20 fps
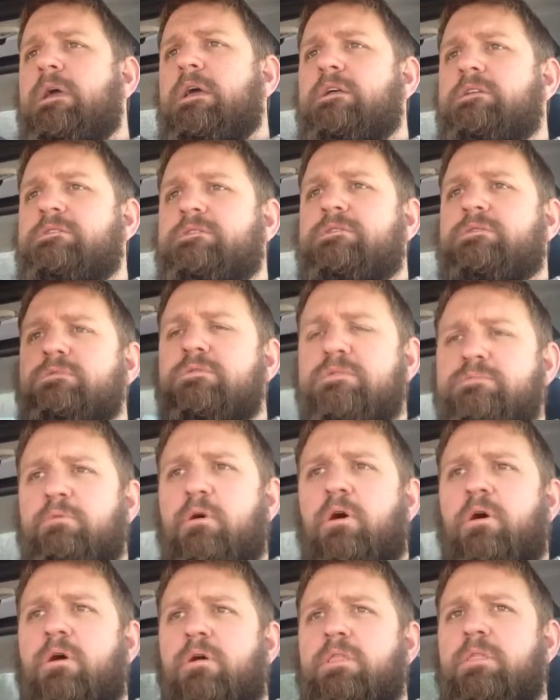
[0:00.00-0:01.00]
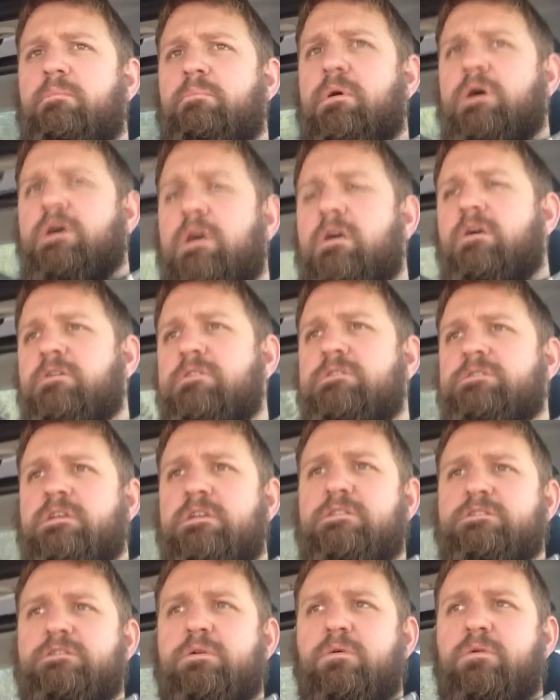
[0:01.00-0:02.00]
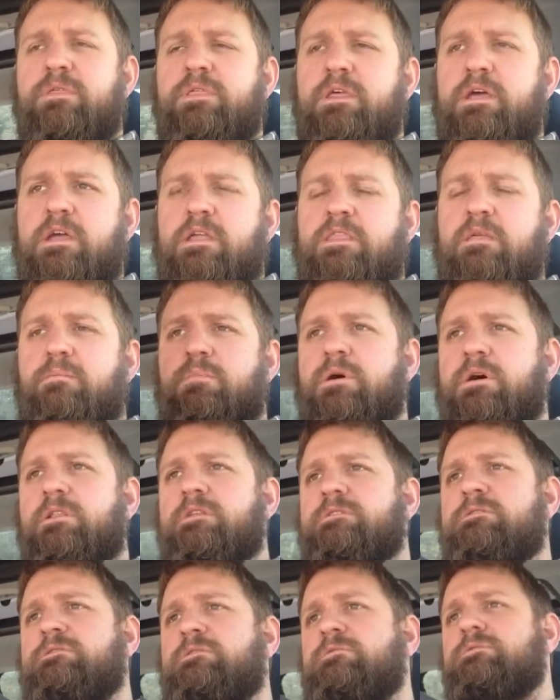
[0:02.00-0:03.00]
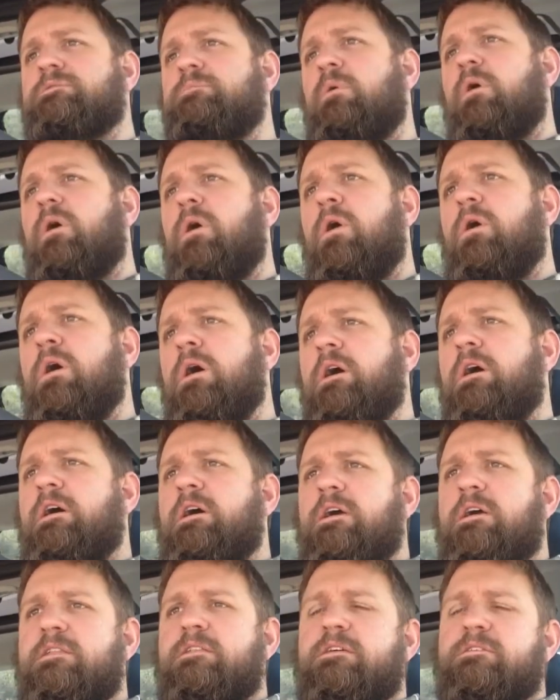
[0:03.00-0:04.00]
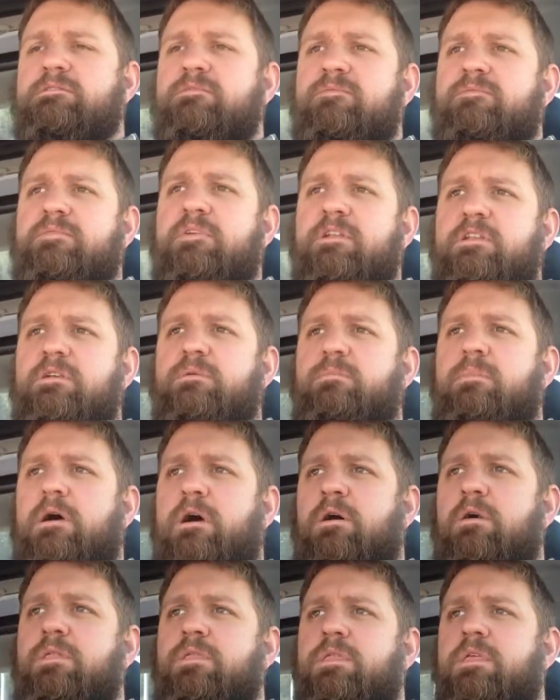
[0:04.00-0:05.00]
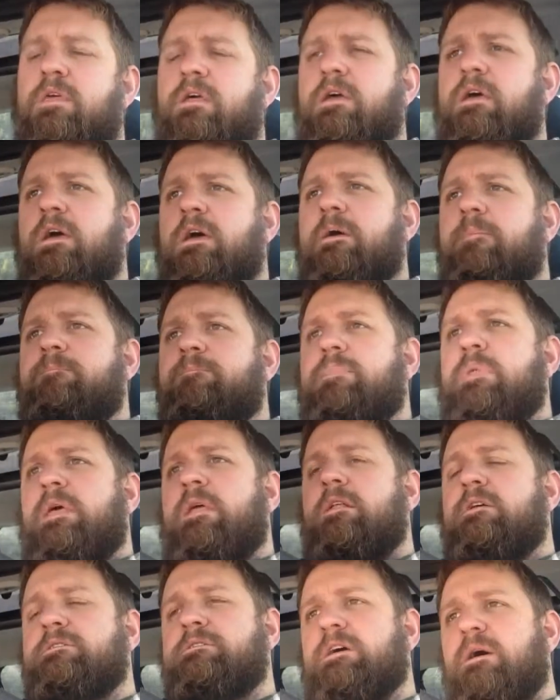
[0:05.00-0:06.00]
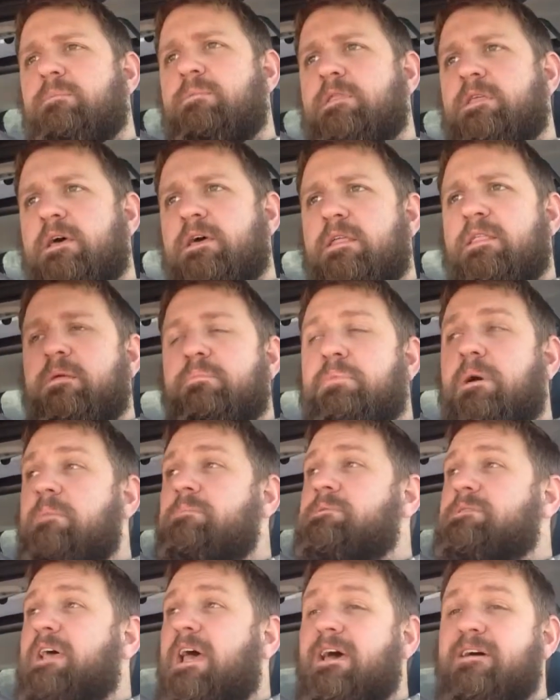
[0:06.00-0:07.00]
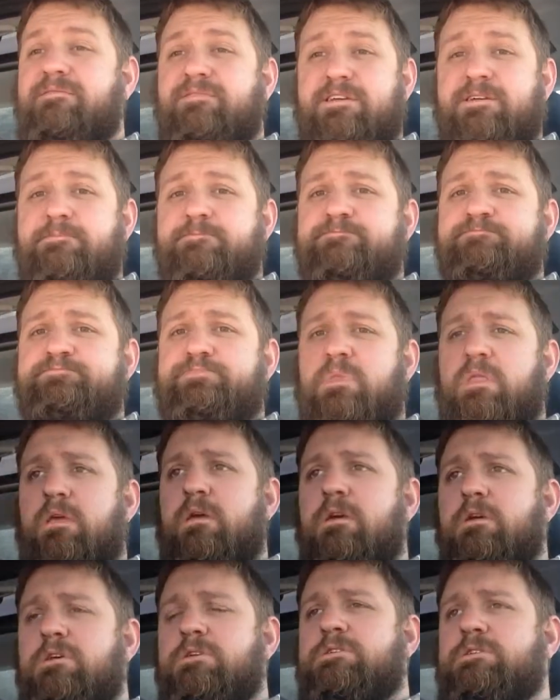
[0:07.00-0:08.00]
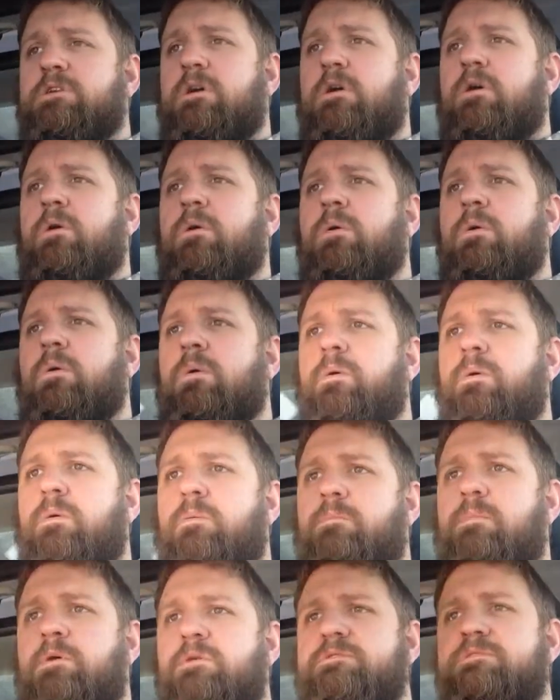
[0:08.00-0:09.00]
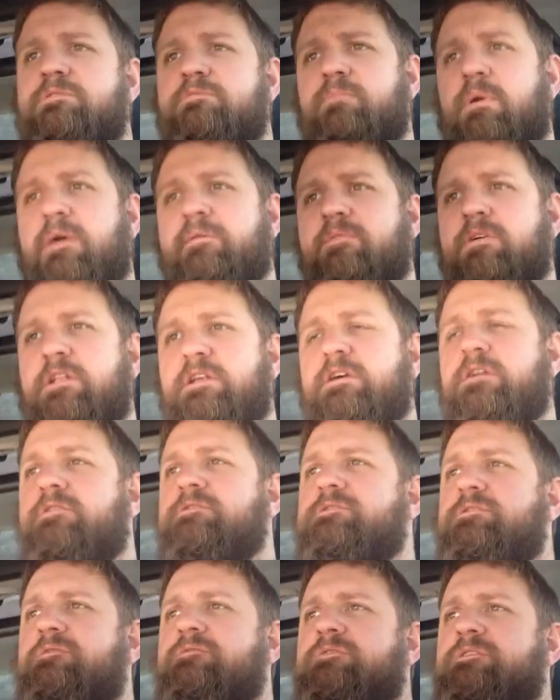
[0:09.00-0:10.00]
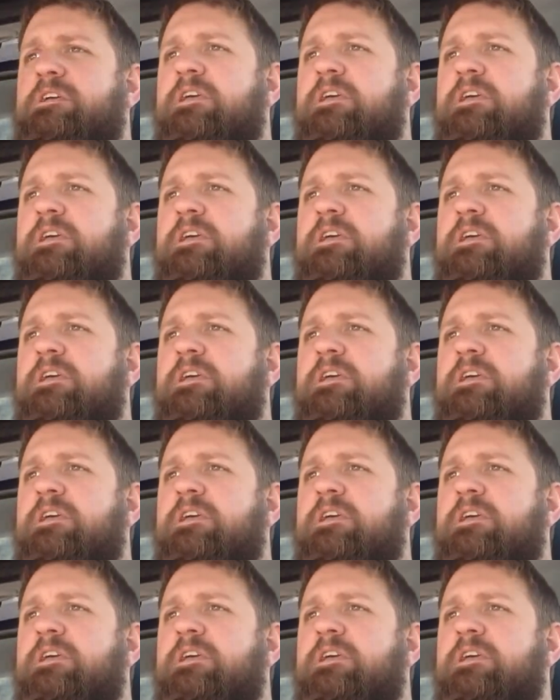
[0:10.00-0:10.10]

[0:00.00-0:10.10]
It's too small, it's too thick, the button is too small, it doesn't fit in your mouth, and on top of that, the pipe is heavy. So most of my videos you've